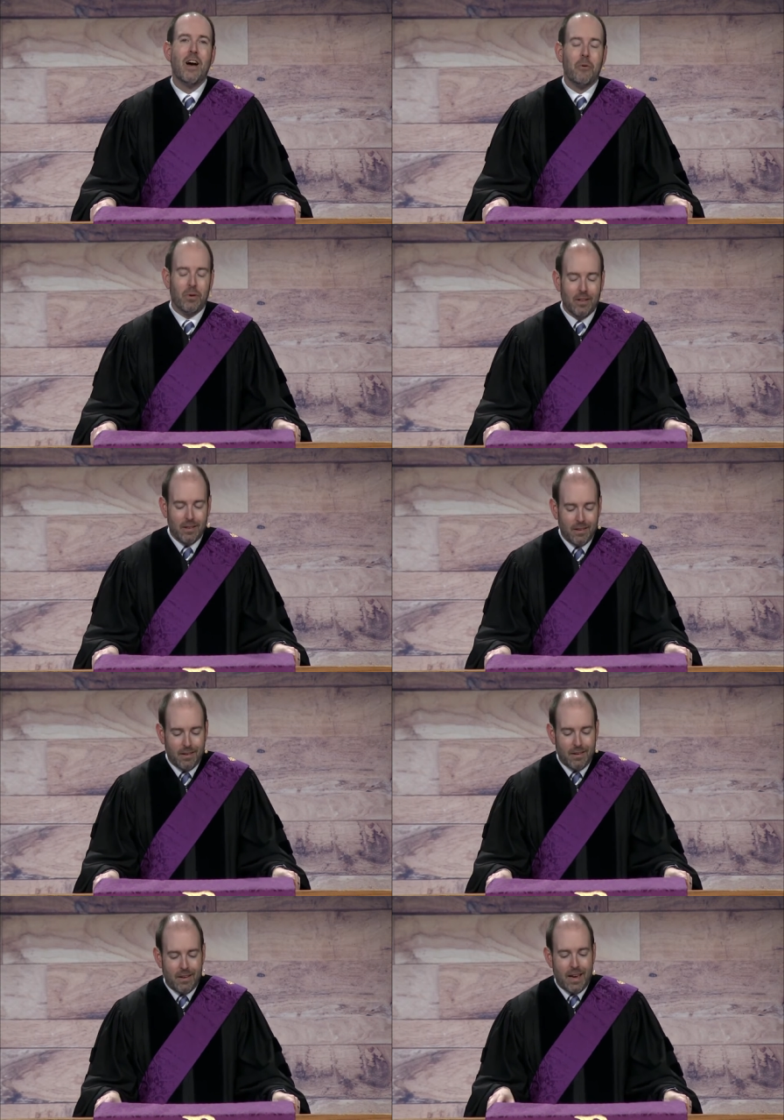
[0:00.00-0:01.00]
Well,
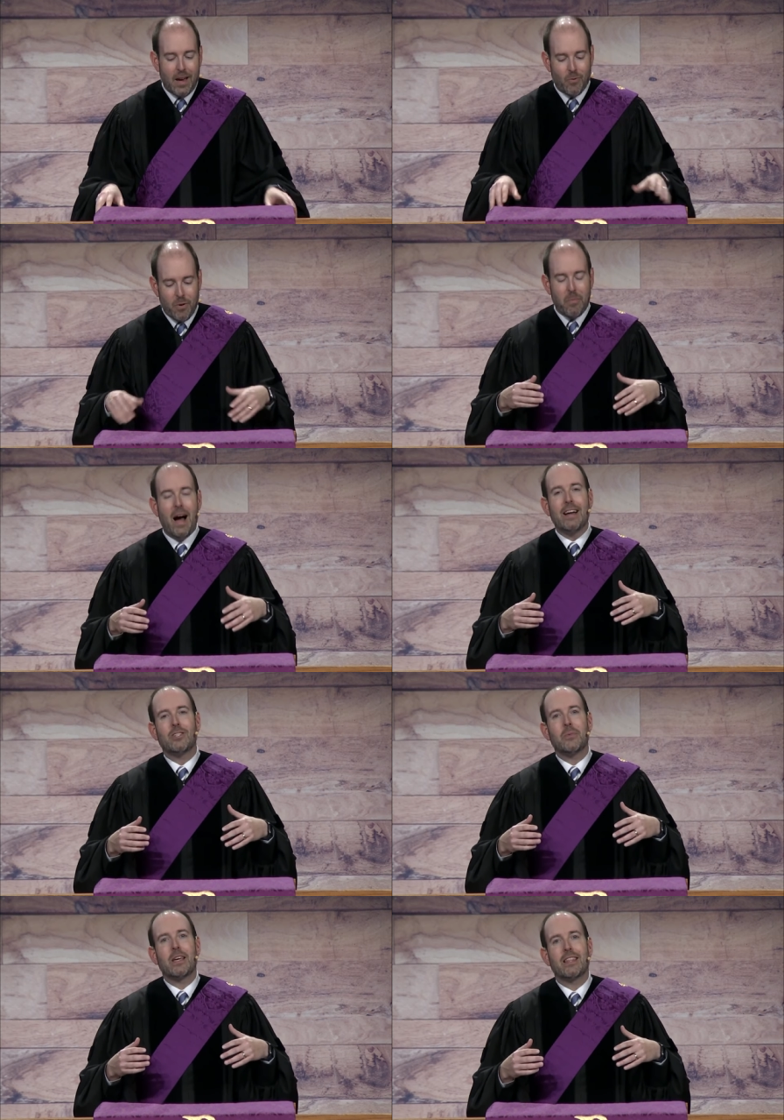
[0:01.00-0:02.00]
it
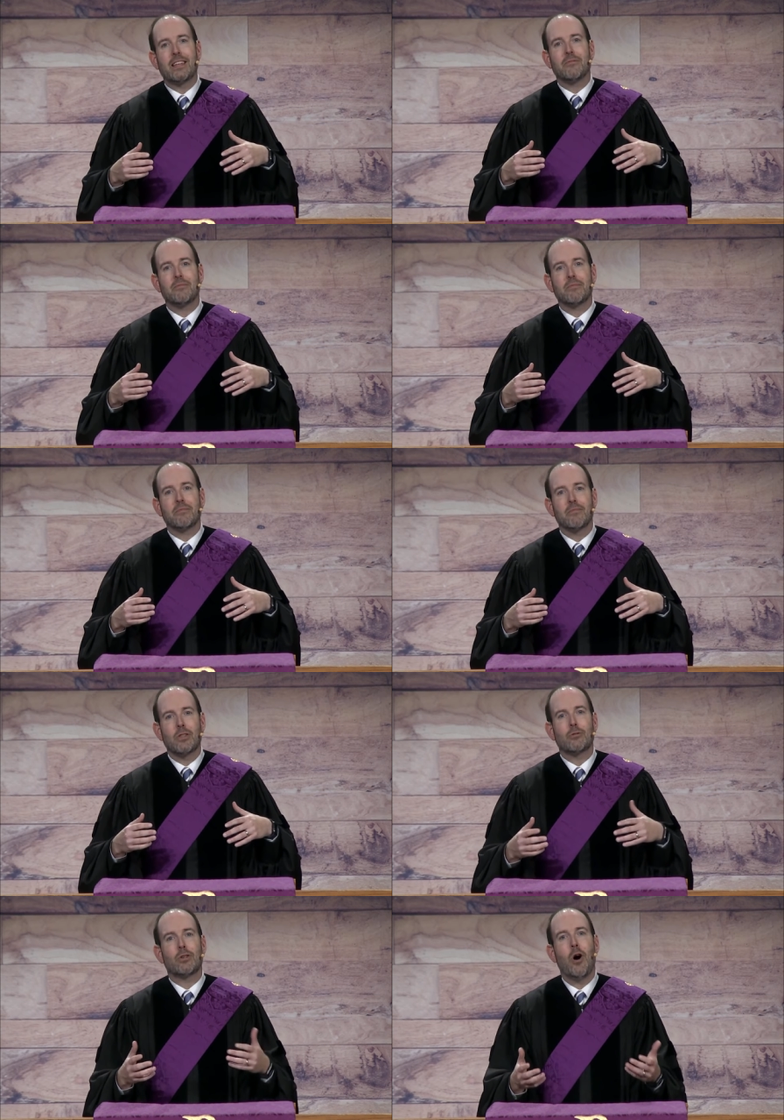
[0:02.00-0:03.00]
reminds me that
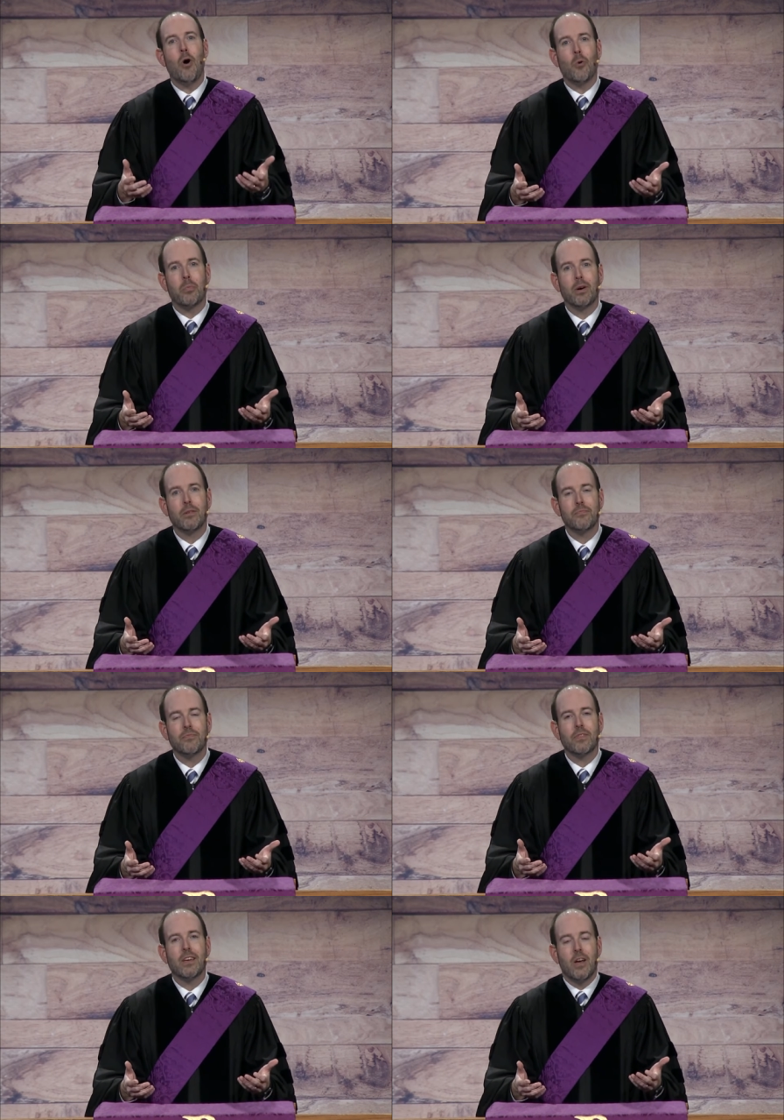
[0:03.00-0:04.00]
there's hope.
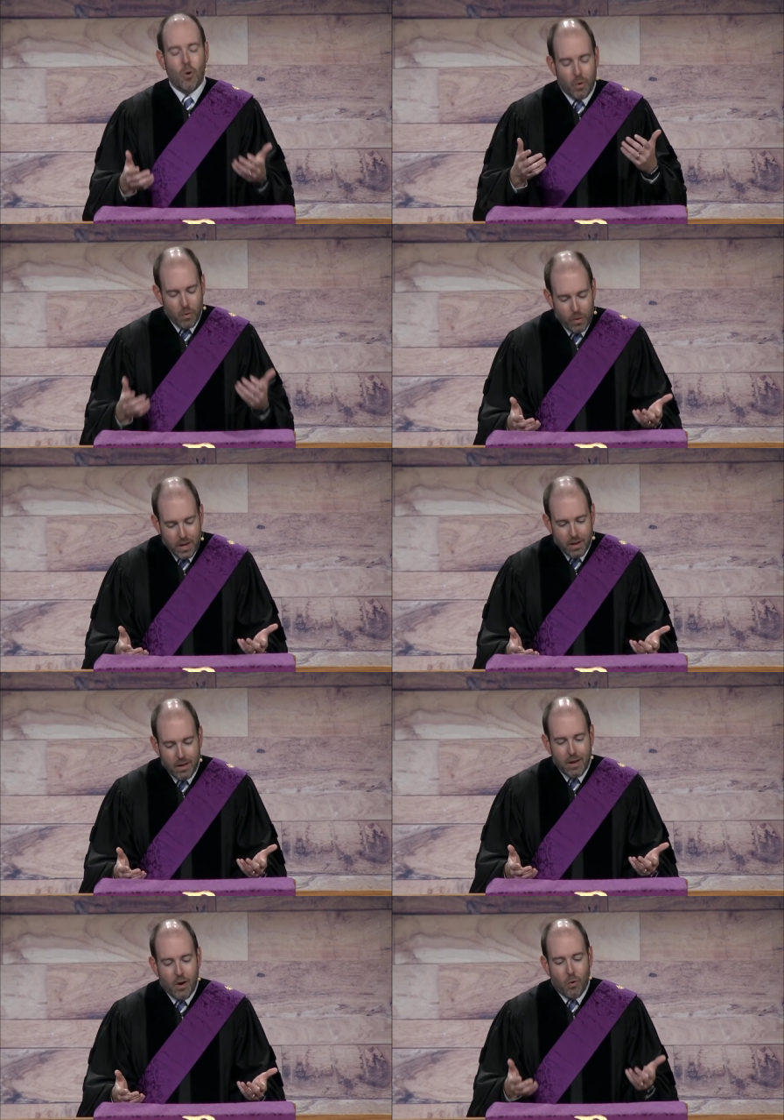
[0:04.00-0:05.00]
We, we,
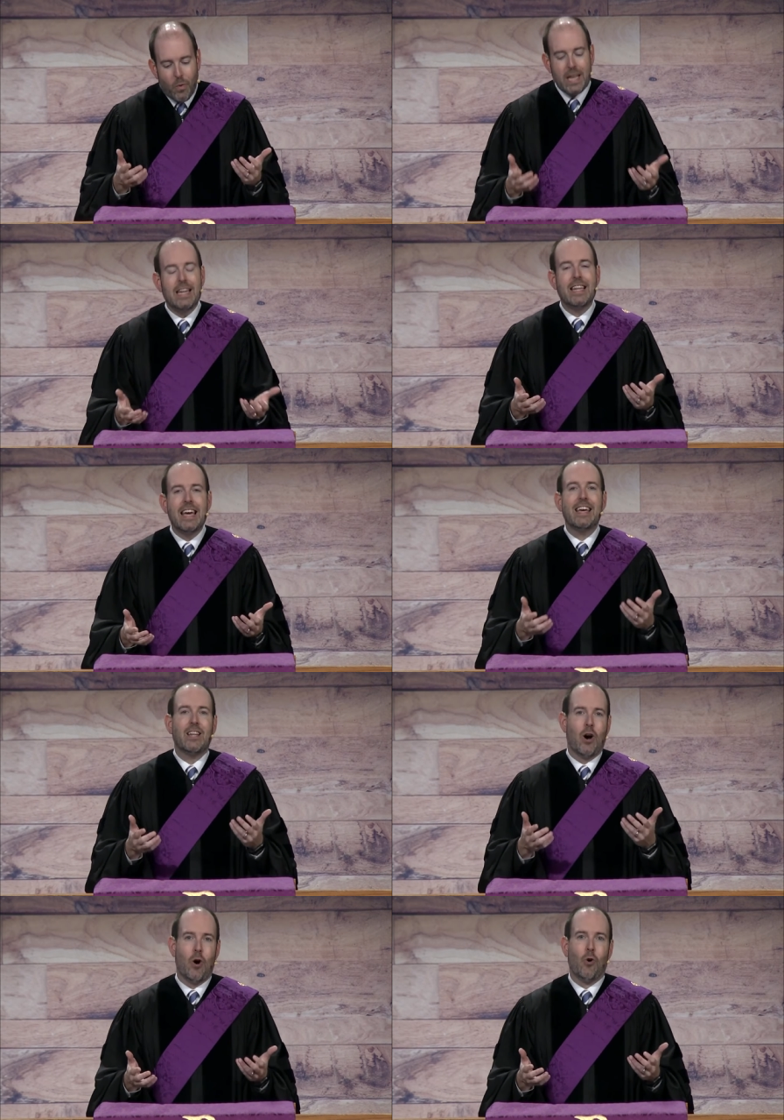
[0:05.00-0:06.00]
we
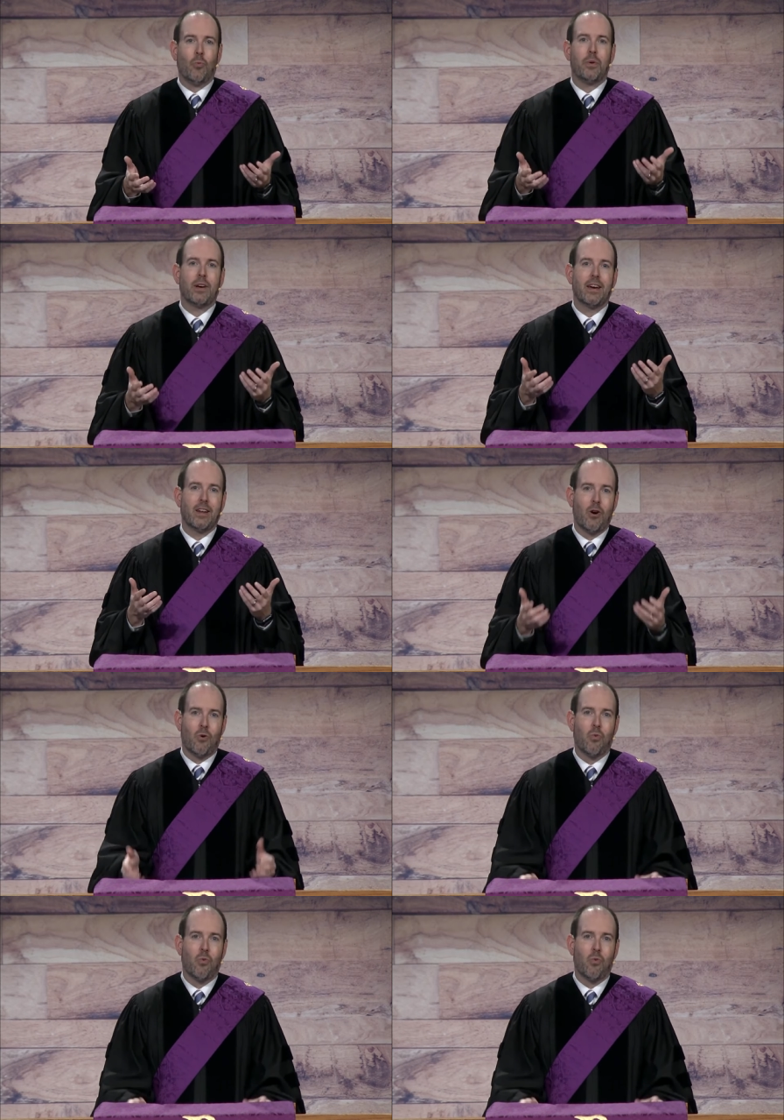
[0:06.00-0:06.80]
need hope in our